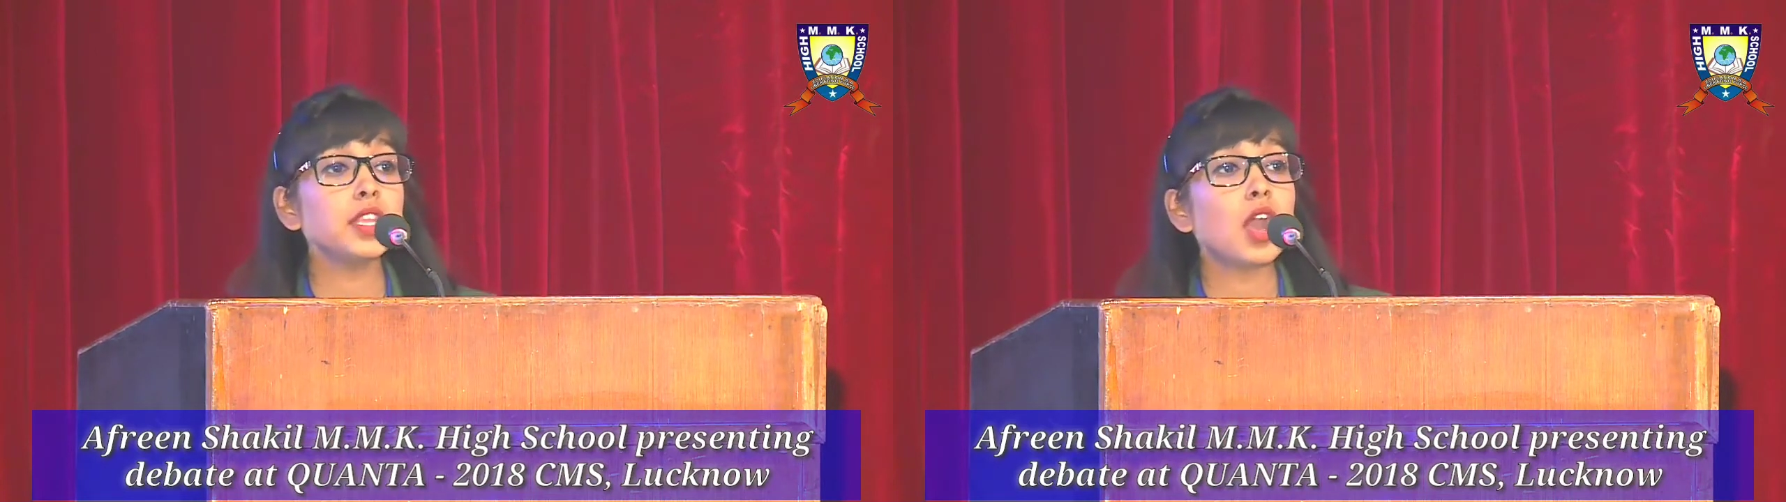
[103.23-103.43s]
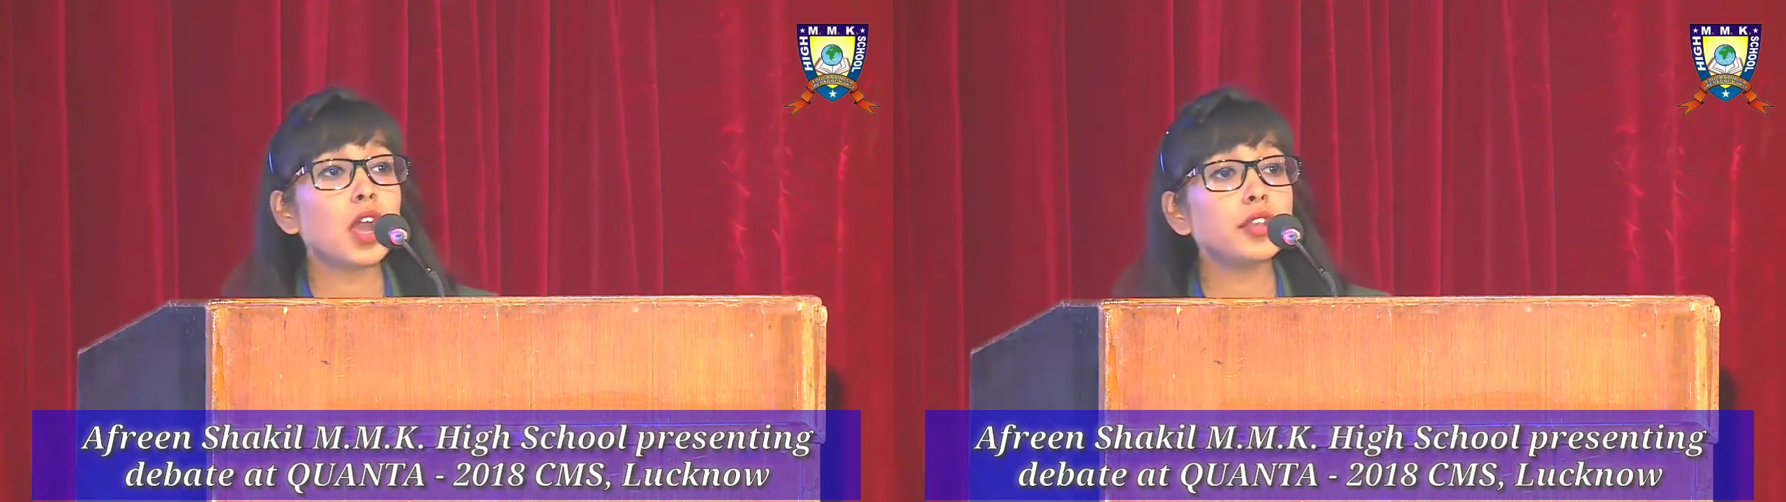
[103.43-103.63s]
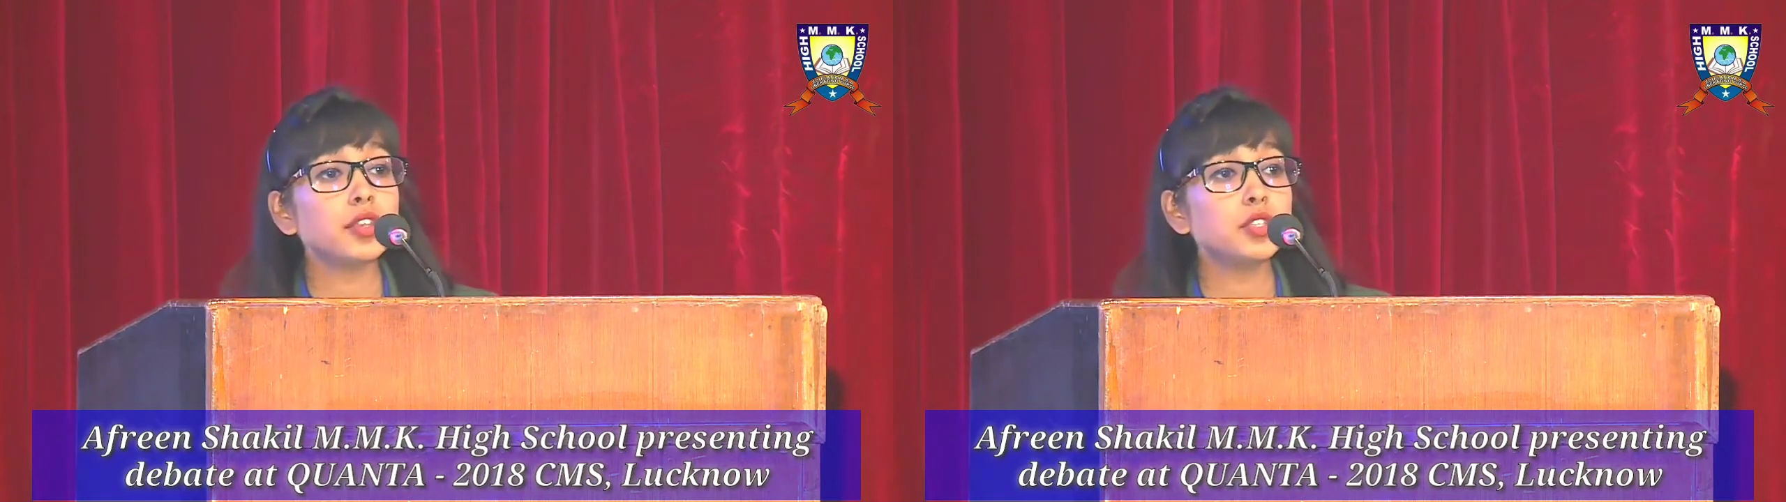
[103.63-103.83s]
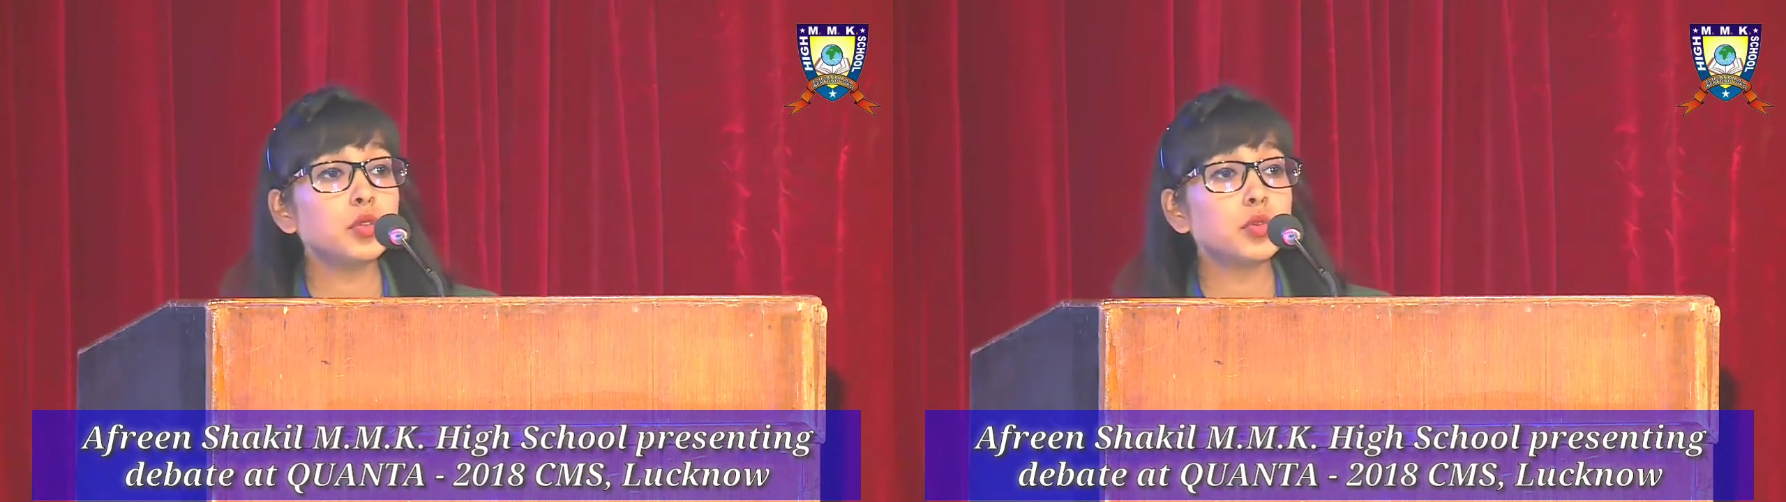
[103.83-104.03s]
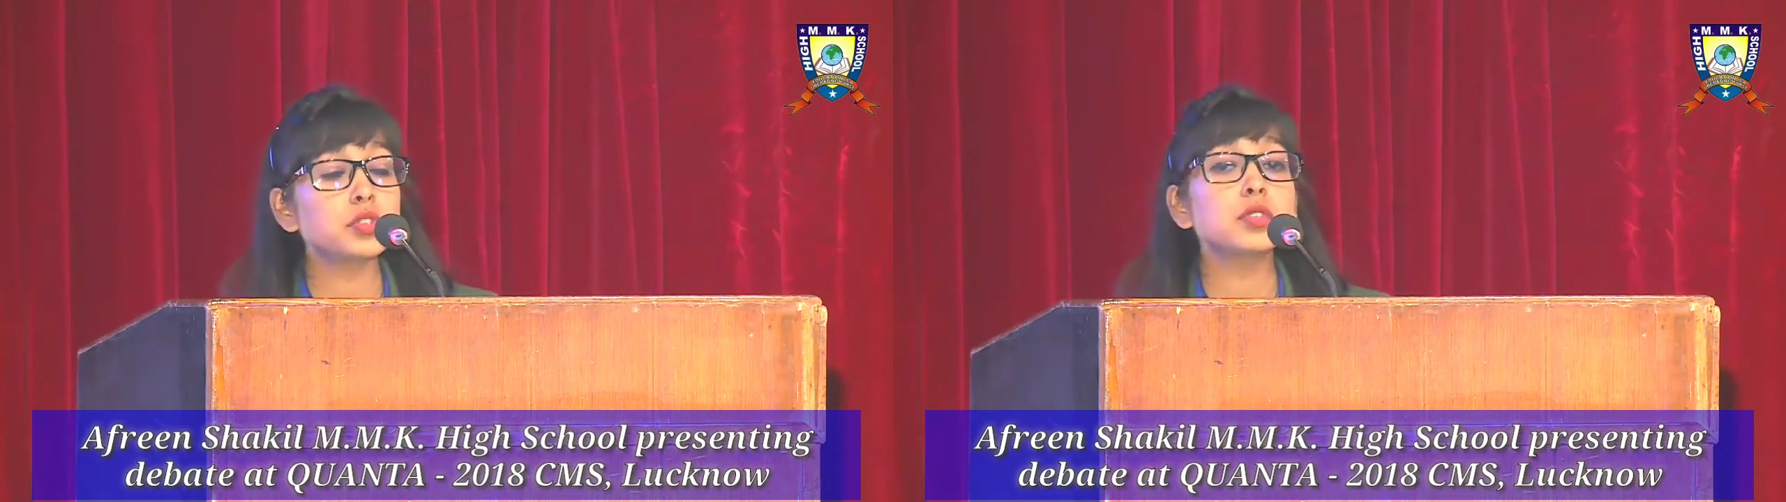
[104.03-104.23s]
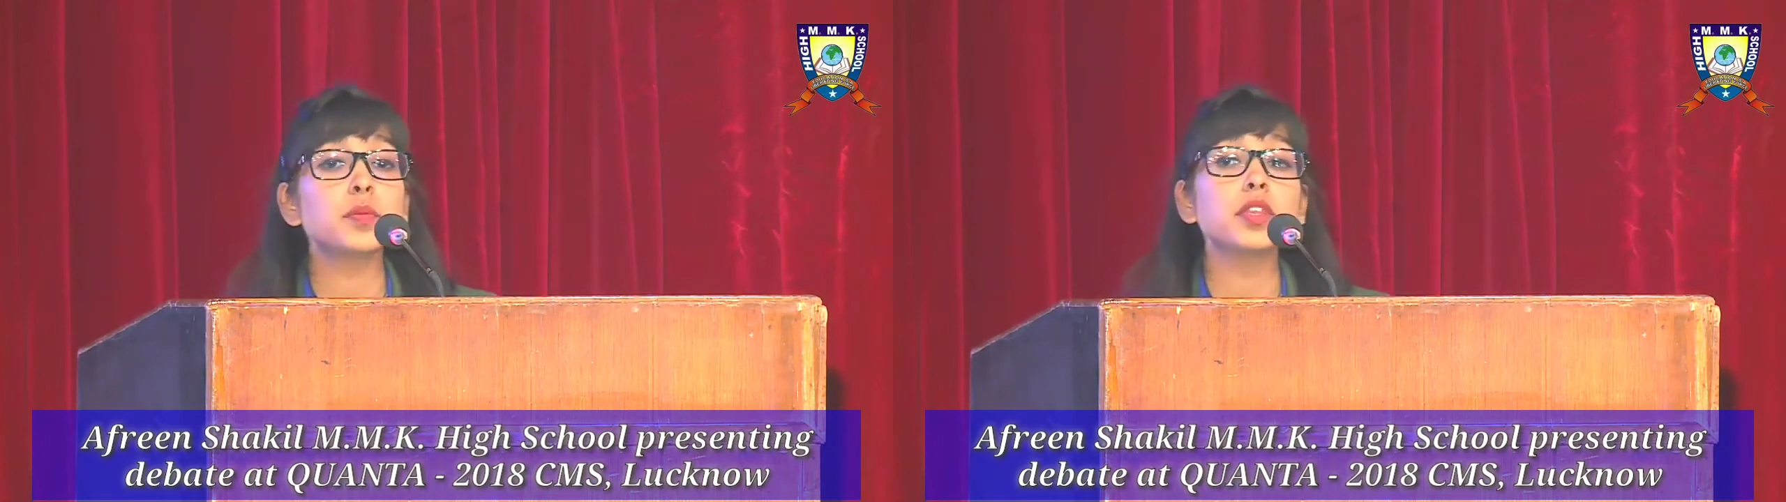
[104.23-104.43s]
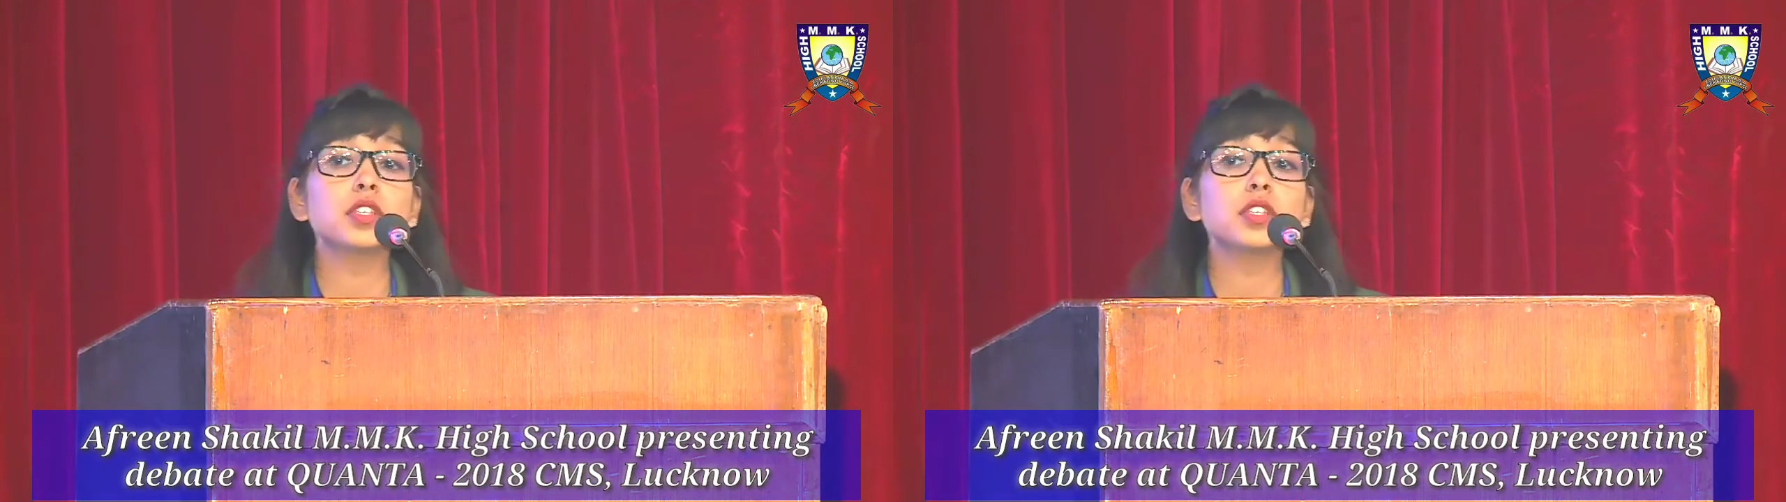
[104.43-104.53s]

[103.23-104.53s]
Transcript: are reduced because